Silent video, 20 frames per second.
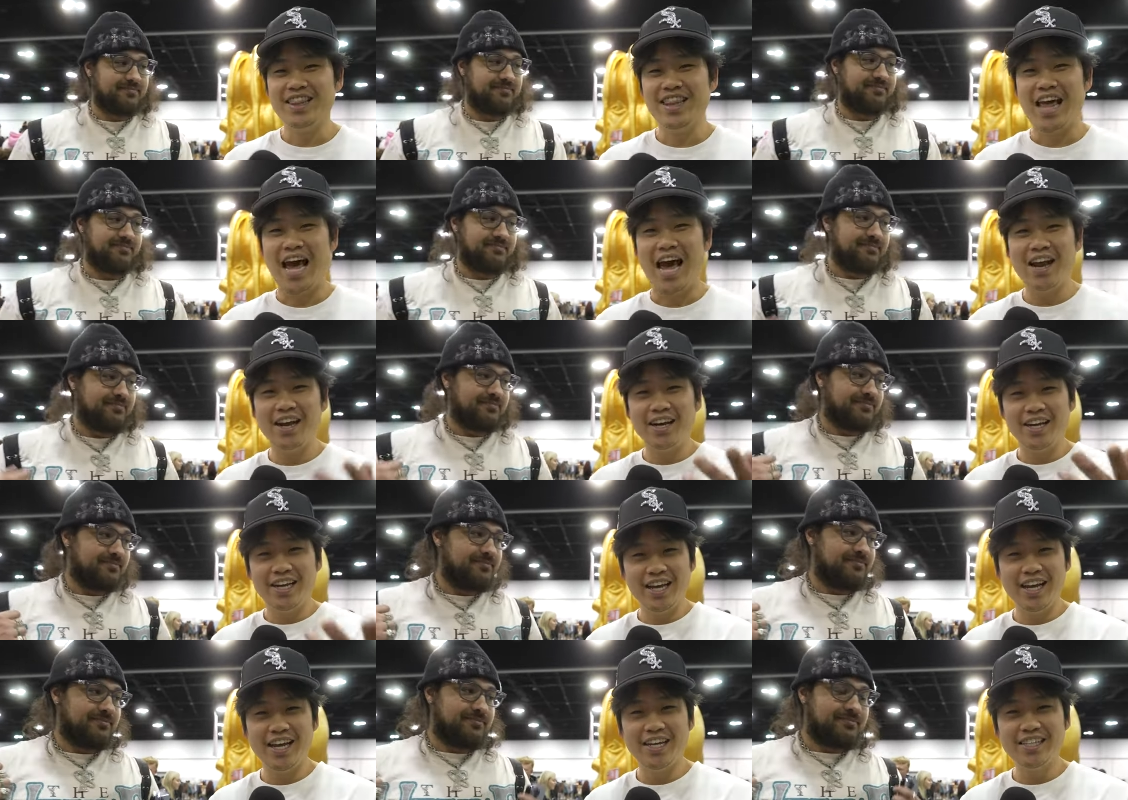Speaker 1: And
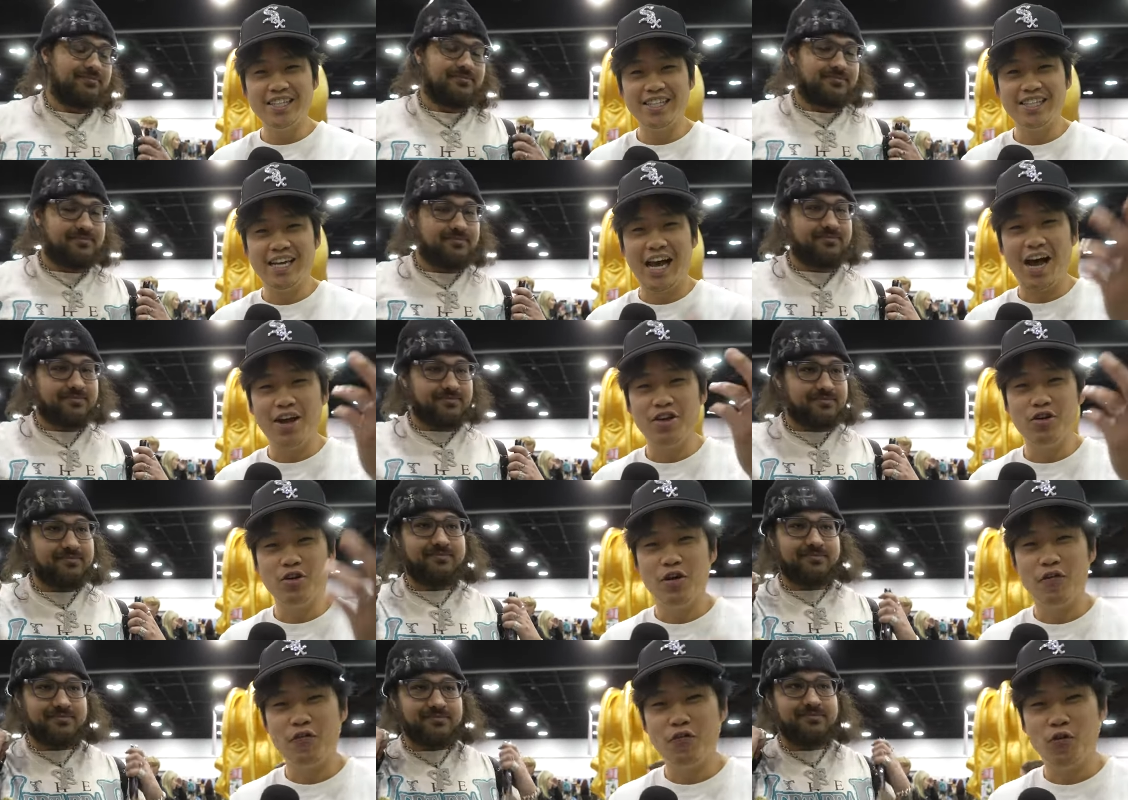that, kids, is how
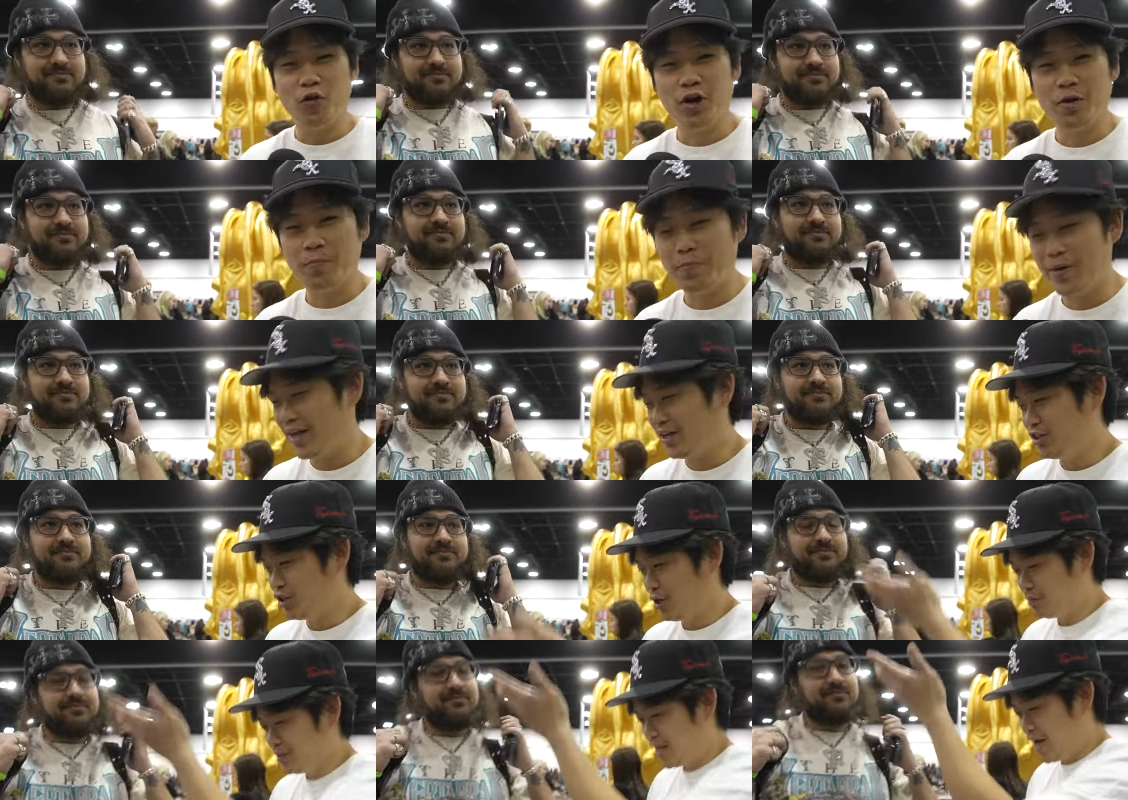you afford to
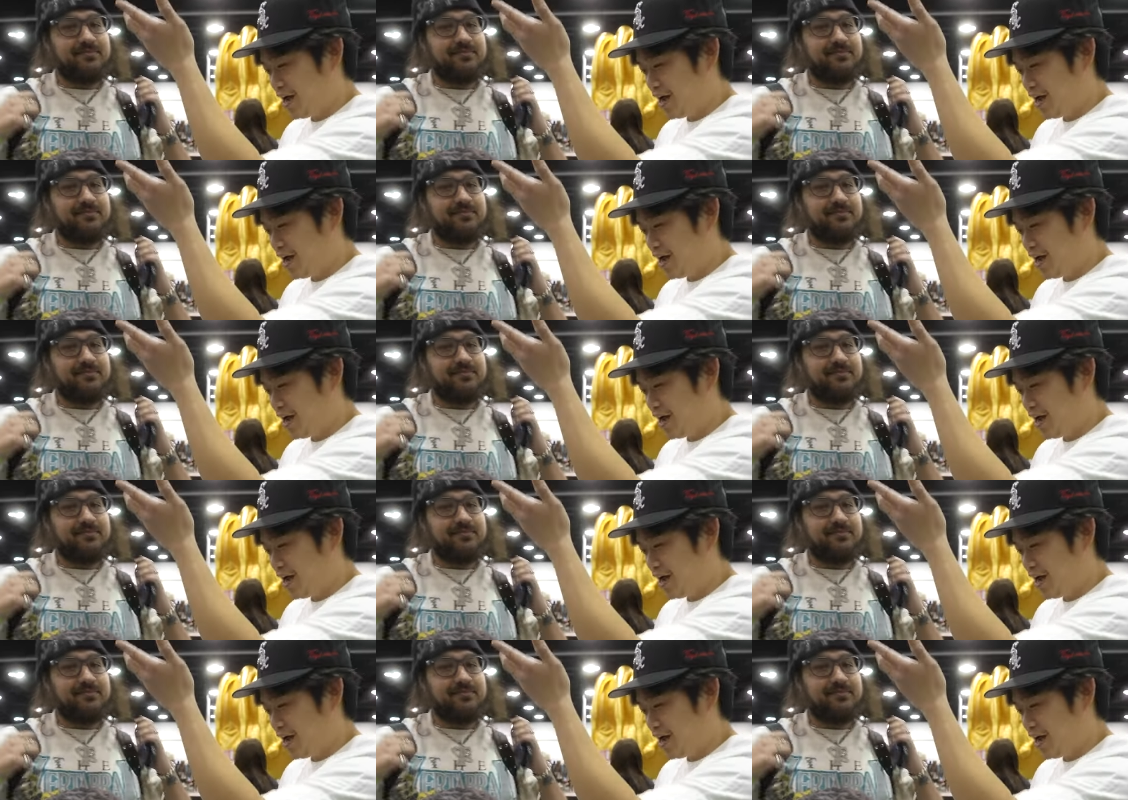be dripped